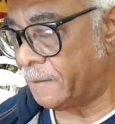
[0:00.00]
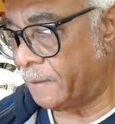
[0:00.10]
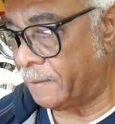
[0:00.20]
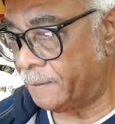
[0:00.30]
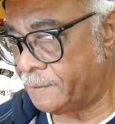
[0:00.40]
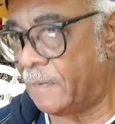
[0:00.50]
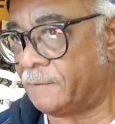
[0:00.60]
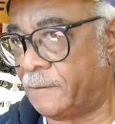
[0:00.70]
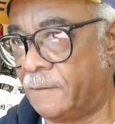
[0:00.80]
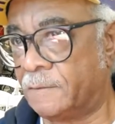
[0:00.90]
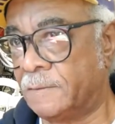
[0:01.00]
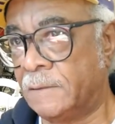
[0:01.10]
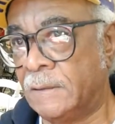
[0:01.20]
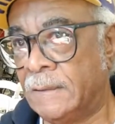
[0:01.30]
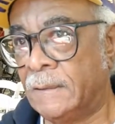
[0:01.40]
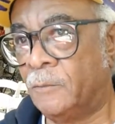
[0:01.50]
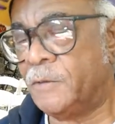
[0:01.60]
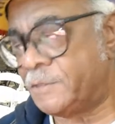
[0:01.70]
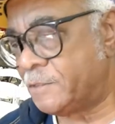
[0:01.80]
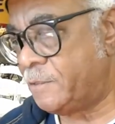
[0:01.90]
Uh, it's out there.
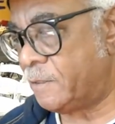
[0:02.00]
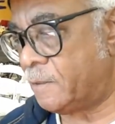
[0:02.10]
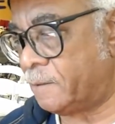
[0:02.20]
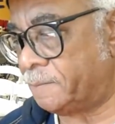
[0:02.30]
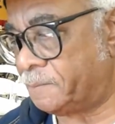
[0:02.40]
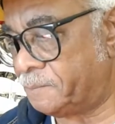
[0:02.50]
We just did a